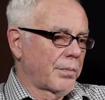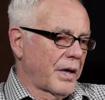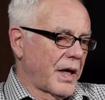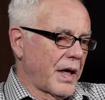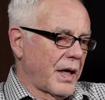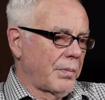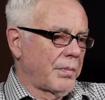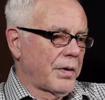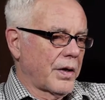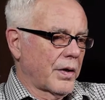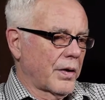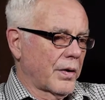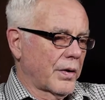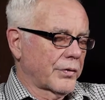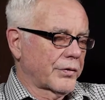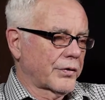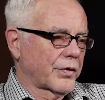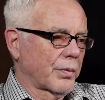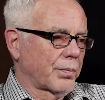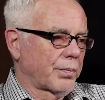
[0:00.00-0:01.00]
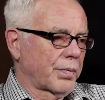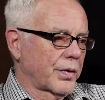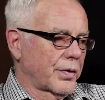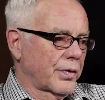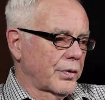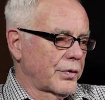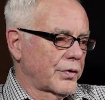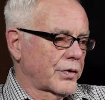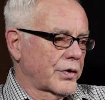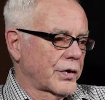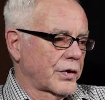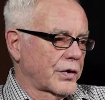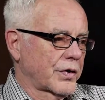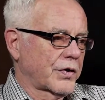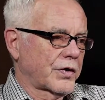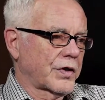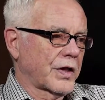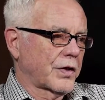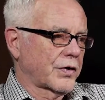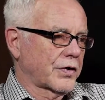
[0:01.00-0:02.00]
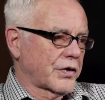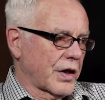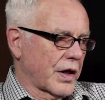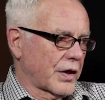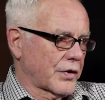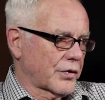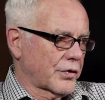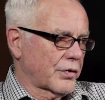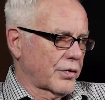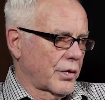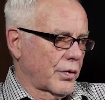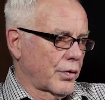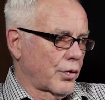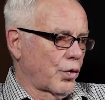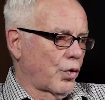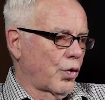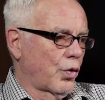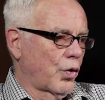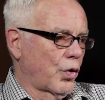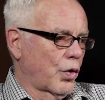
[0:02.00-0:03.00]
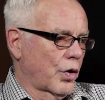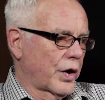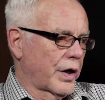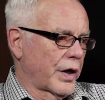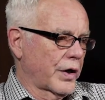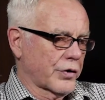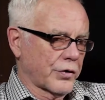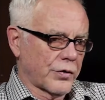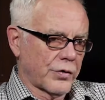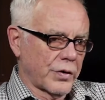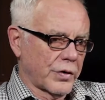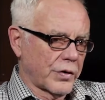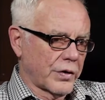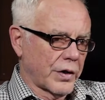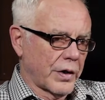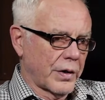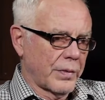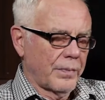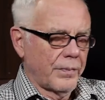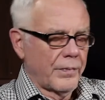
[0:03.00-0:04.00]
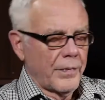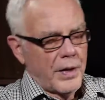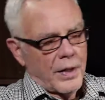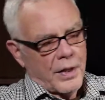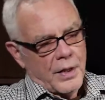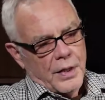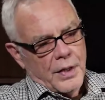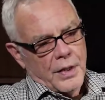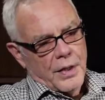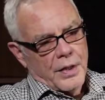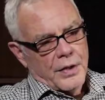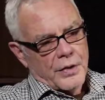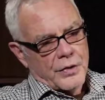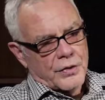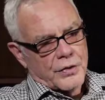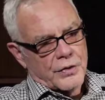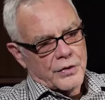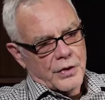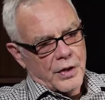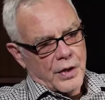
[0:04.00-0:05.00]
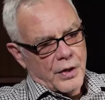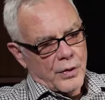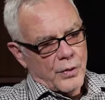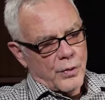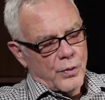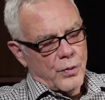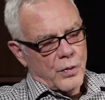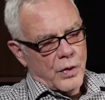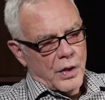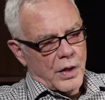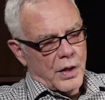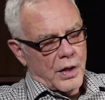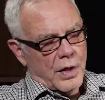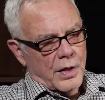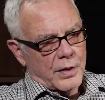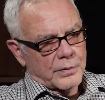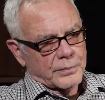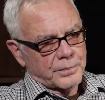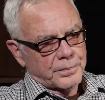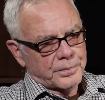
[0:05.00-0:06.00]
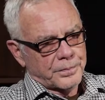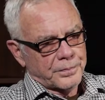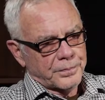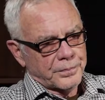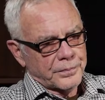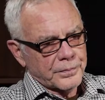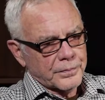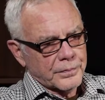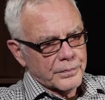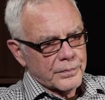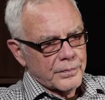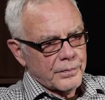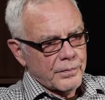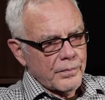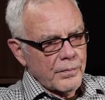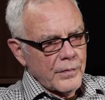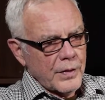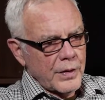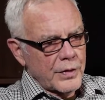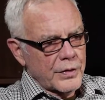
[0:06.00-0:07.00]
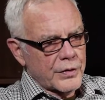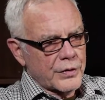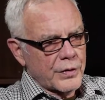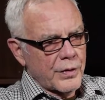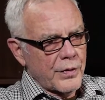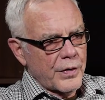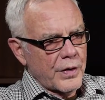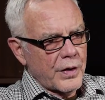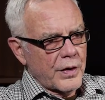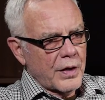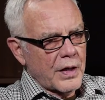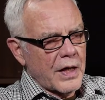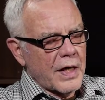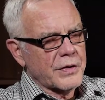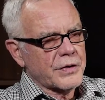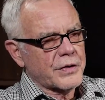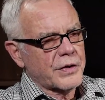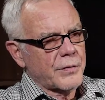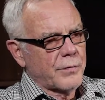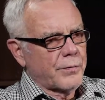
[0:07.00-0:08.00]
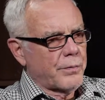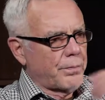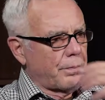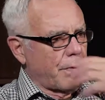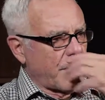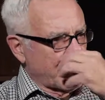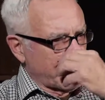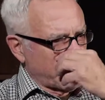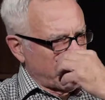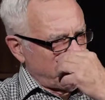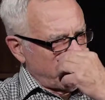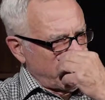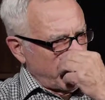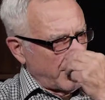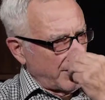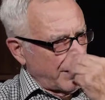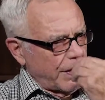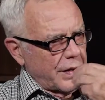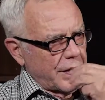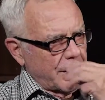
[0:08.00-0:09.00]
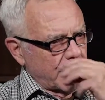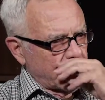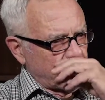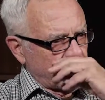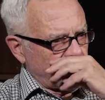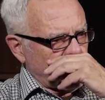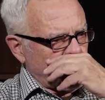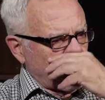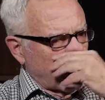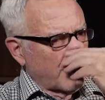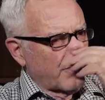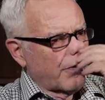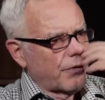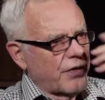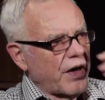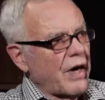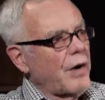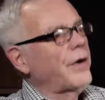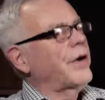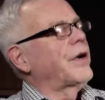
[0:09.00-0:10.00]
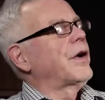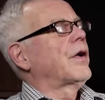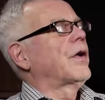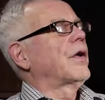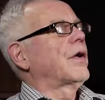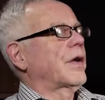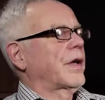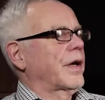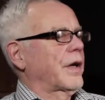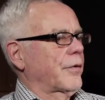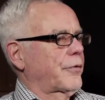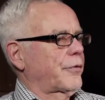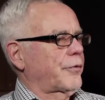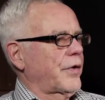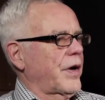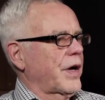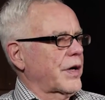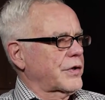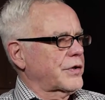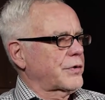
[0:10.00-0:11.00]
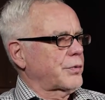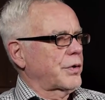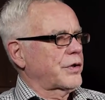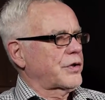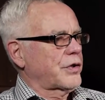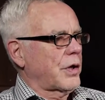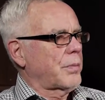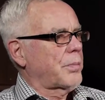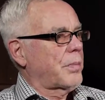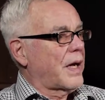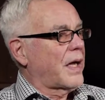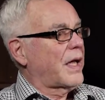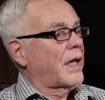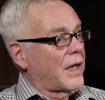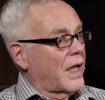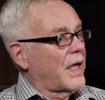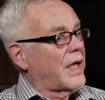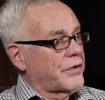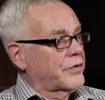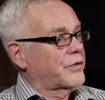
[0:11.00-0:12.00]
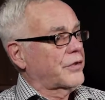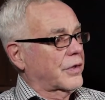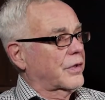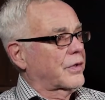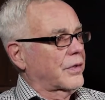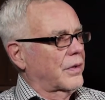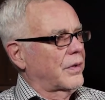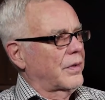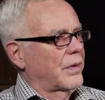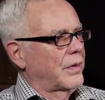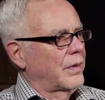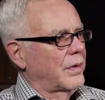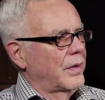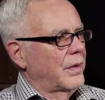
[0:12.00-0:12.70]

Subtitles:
baby also produces testosterone or estrogen. So there are lots of possibilities for very early effects, which are biological.